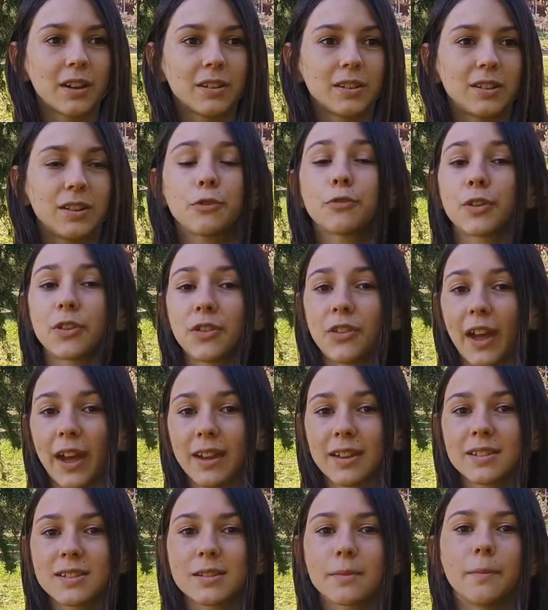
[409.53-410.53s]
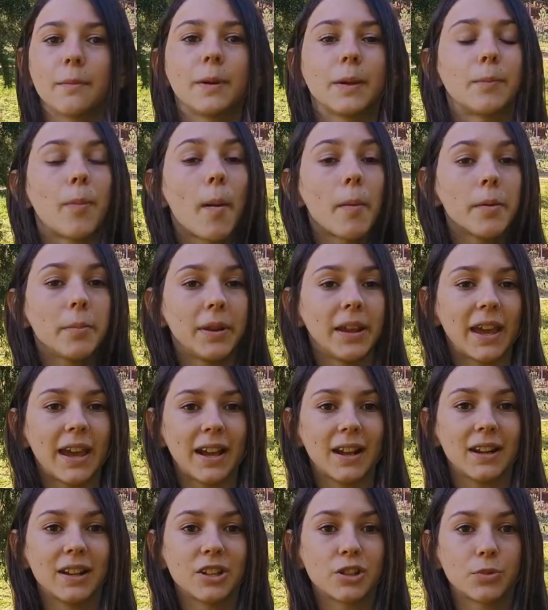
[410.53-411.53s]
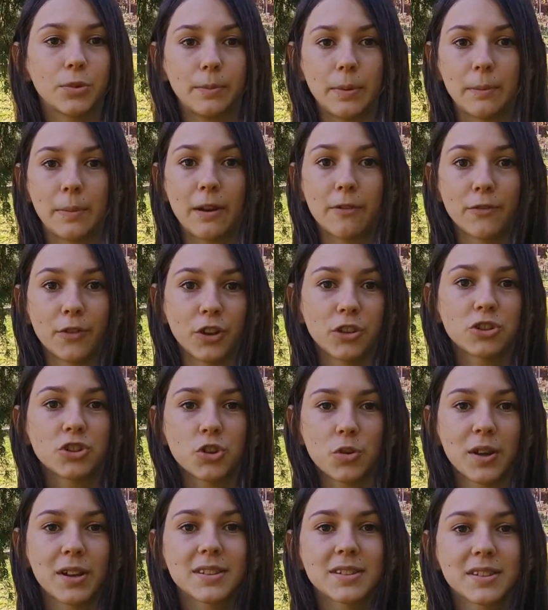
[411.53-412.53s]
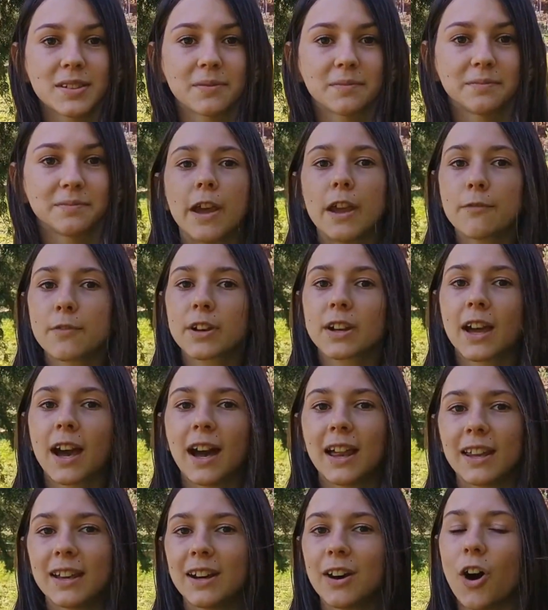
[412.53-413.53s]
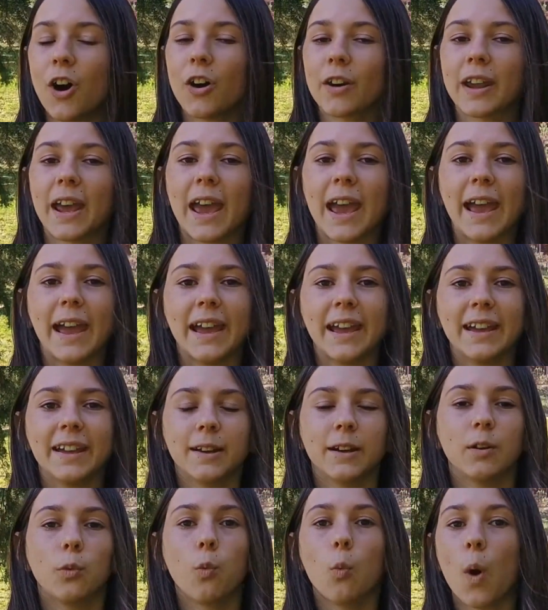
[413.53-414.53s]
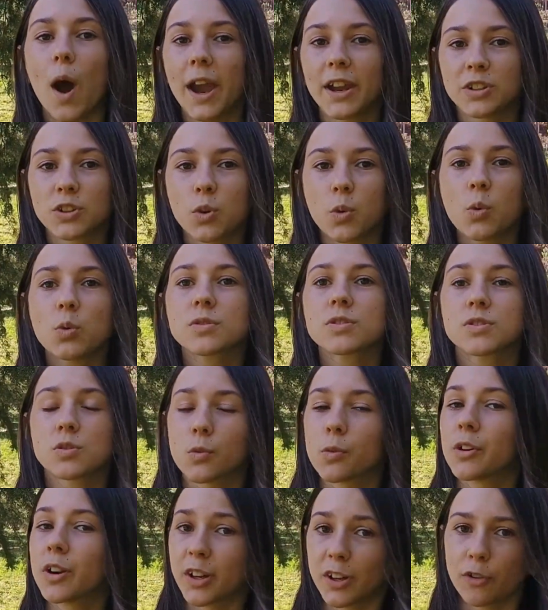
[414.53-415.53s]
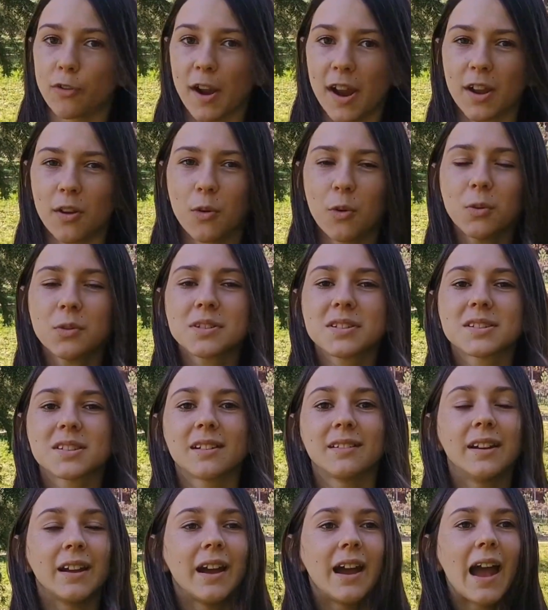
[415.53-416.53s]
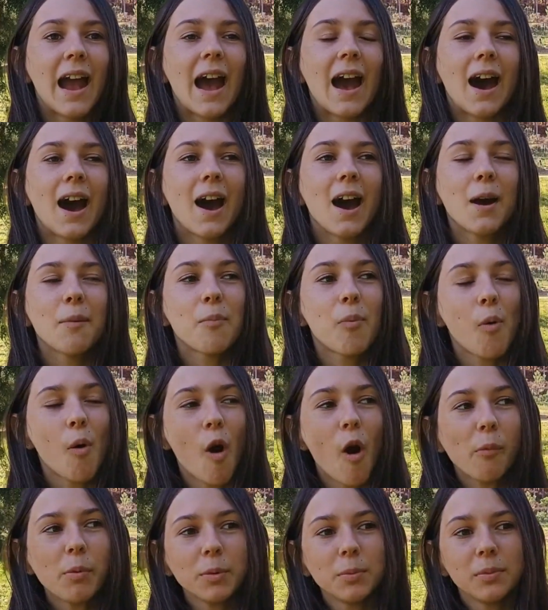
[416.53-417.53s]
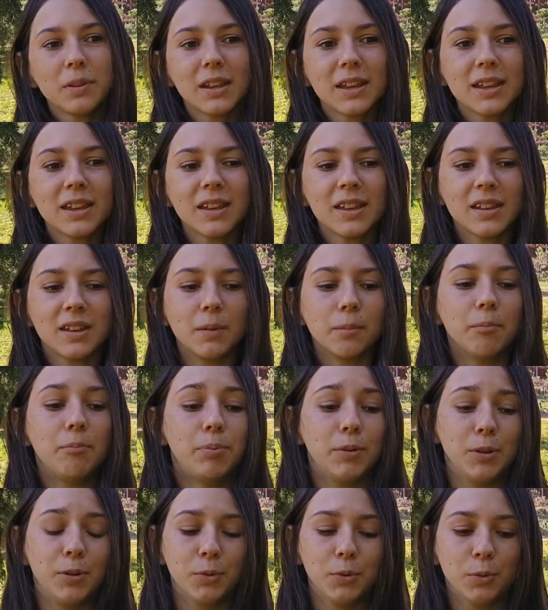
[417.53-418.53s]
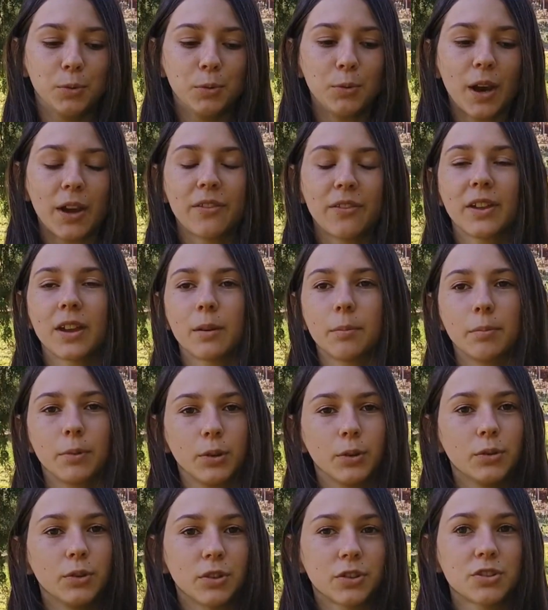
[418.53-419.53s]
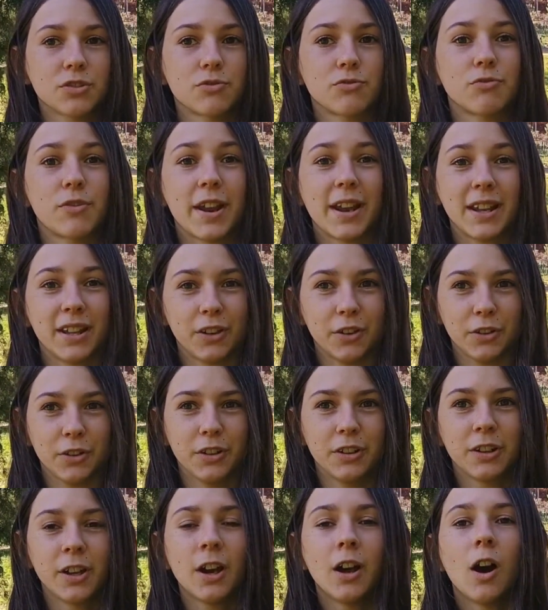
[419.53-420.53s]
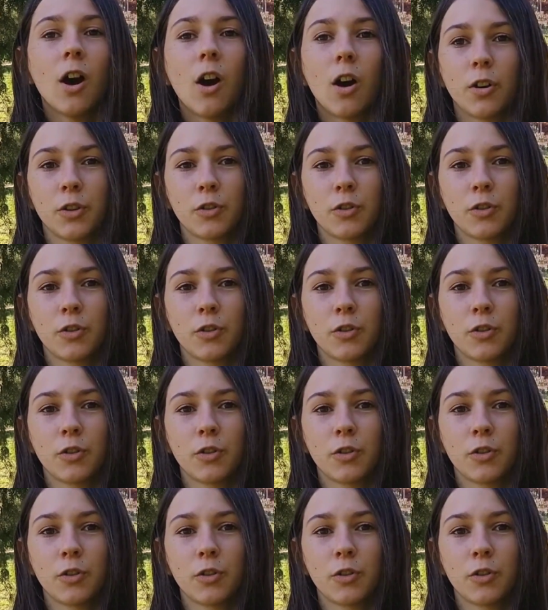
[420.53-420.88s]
different things, but probably English would be my first choice. Favorite color on a white horse or a gray horse? Probably blue. I think blue looks really good on